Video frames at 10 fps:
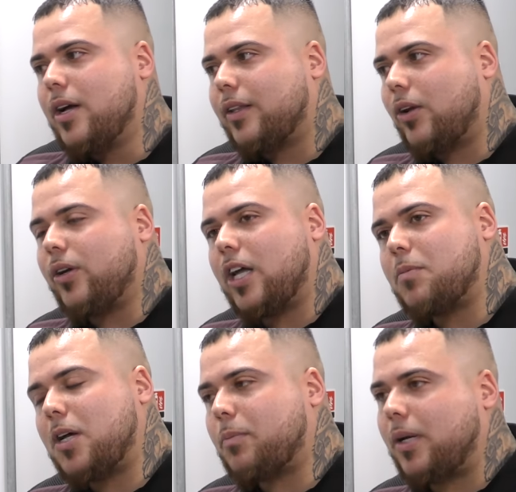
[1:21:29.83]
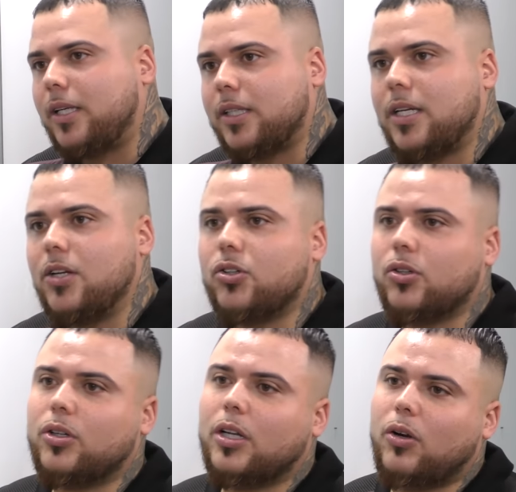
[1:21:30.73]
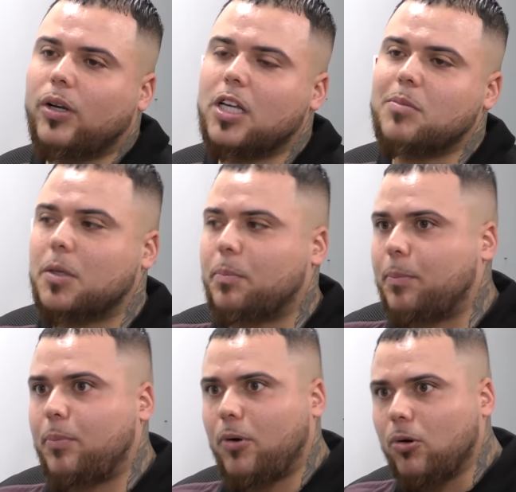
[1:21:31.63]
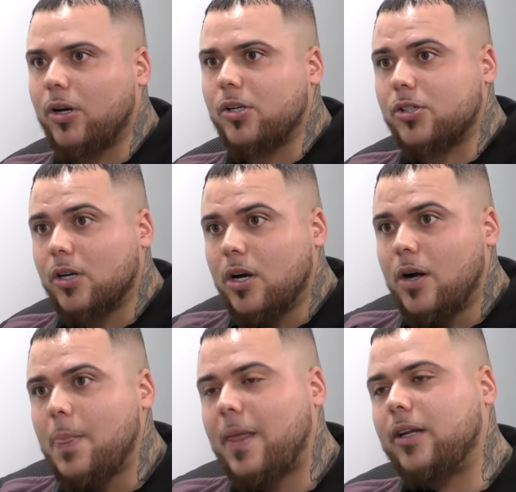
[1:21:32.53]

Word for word: they don't get as much police attention and they don't get as much porridge. Yeah.